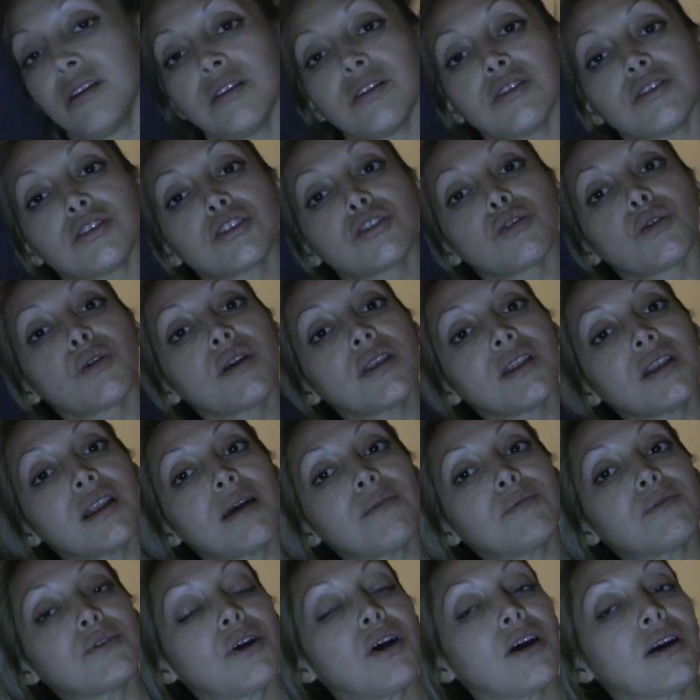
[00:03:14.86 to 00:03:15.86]
The story that
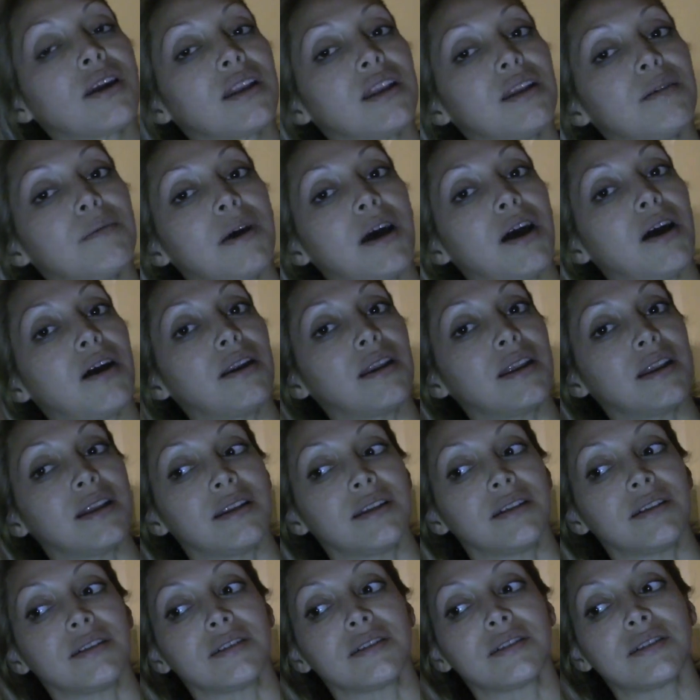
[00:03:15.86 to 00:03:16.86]
I'm talking about
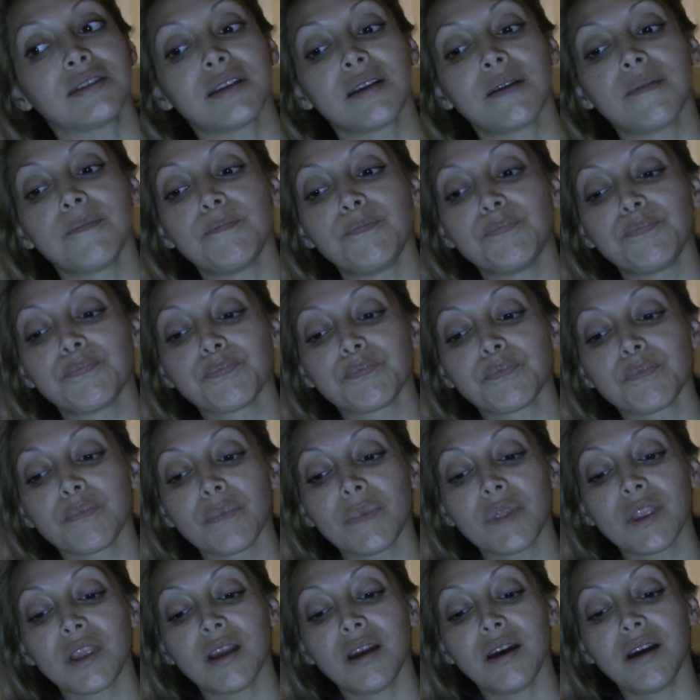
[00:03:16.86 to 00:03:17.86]
is,
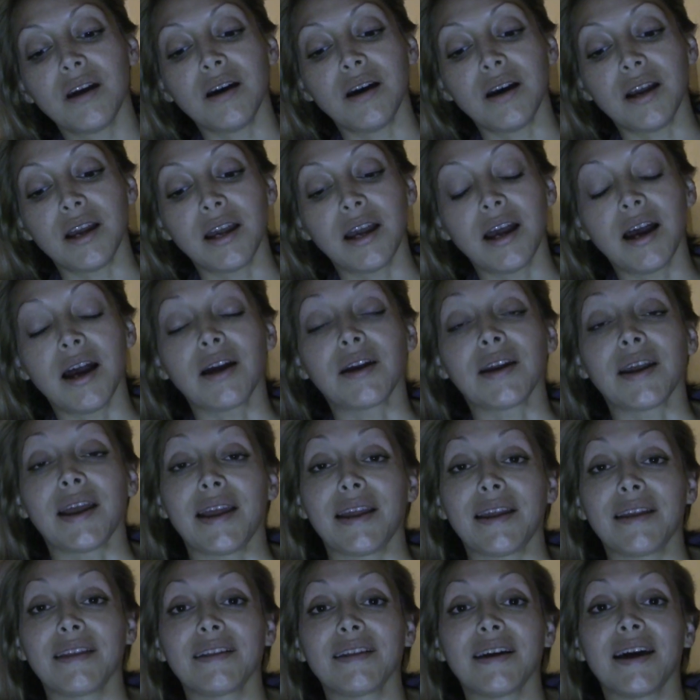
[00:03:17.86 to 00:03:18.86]

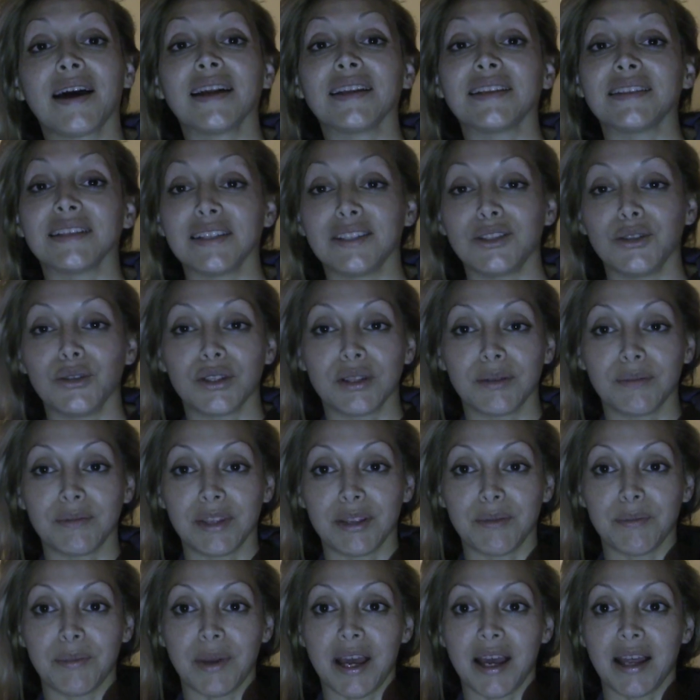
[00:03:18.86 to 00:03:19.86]
okay, I did do
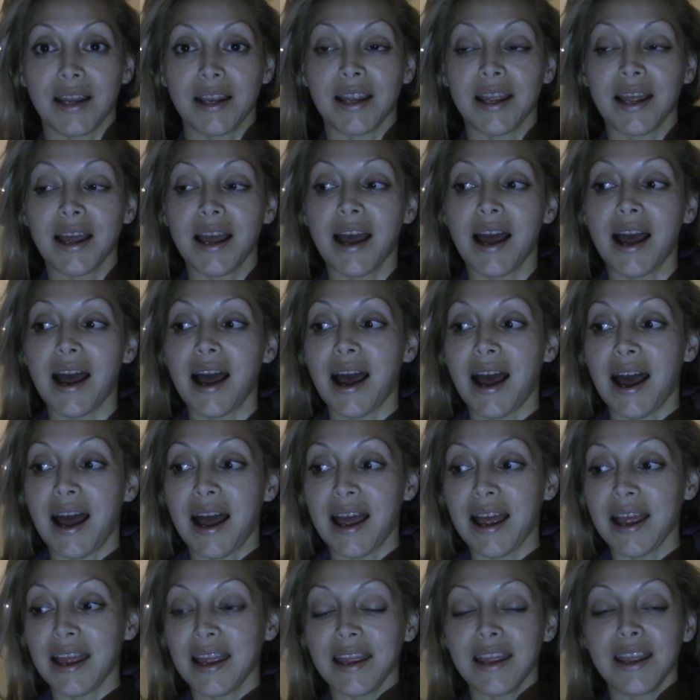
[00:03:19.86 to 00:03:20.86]
something bad.
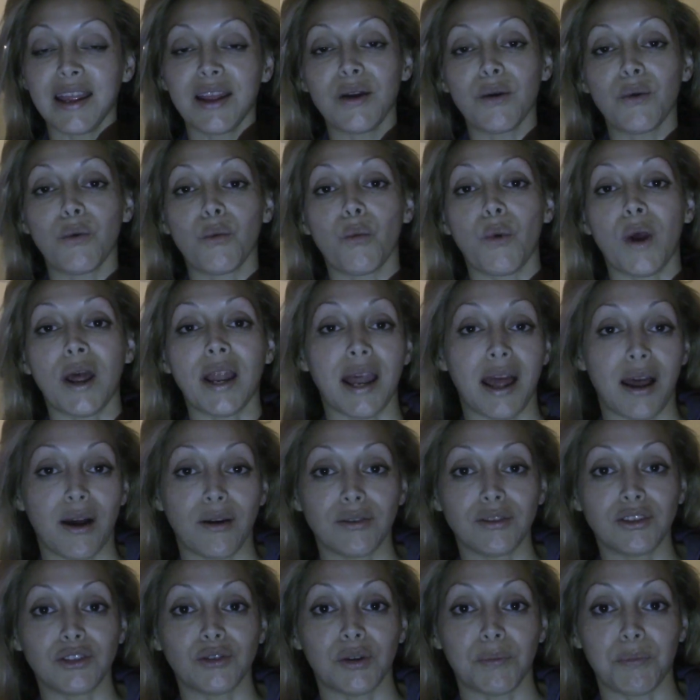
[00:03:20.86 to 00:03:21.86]
I went
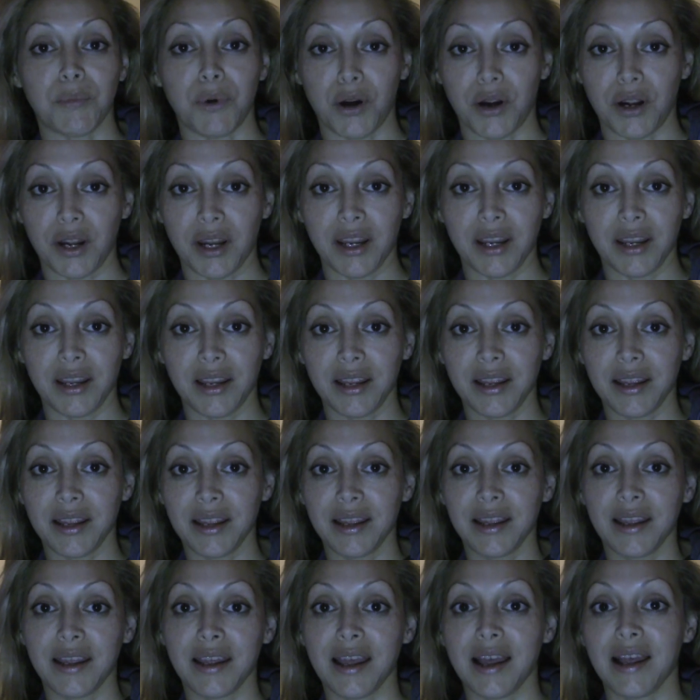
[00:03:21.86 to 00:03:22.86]
out to a party,
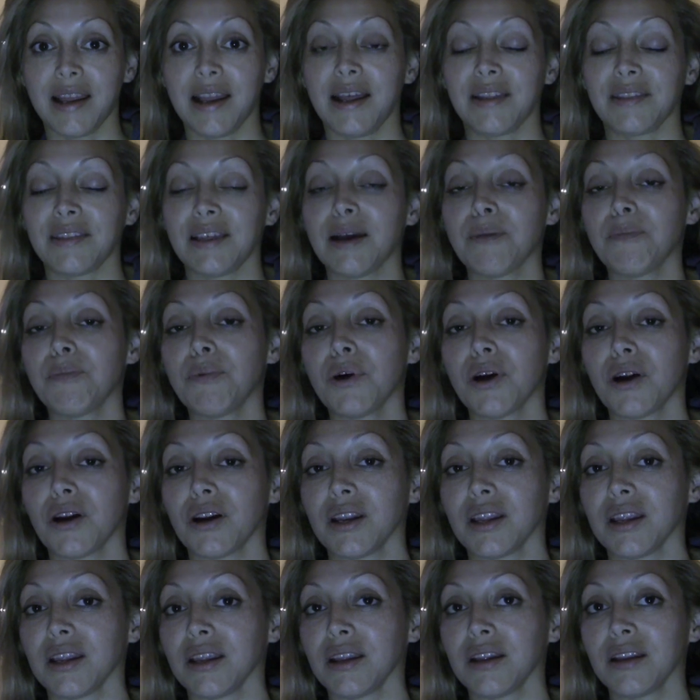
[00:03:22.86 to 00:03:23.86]
and at that
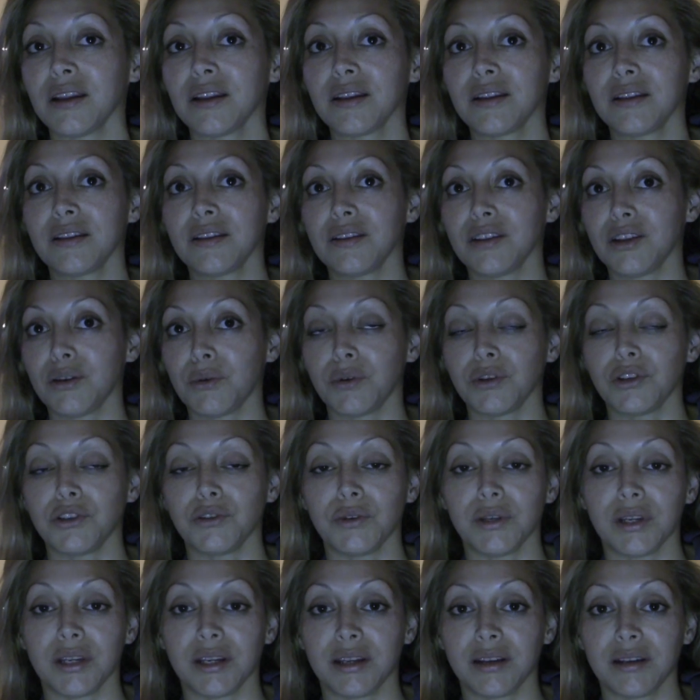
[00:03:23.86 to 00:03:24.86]
party, they were
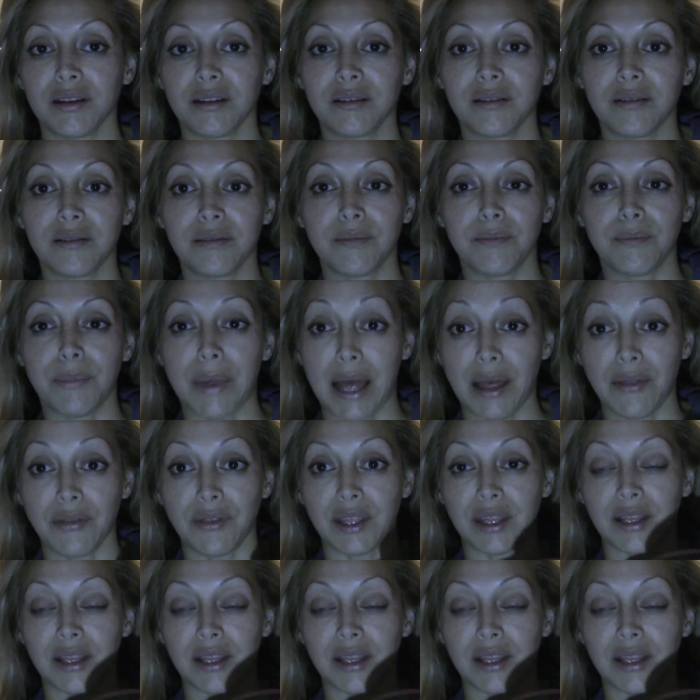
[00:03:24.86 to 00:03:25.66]
doing bad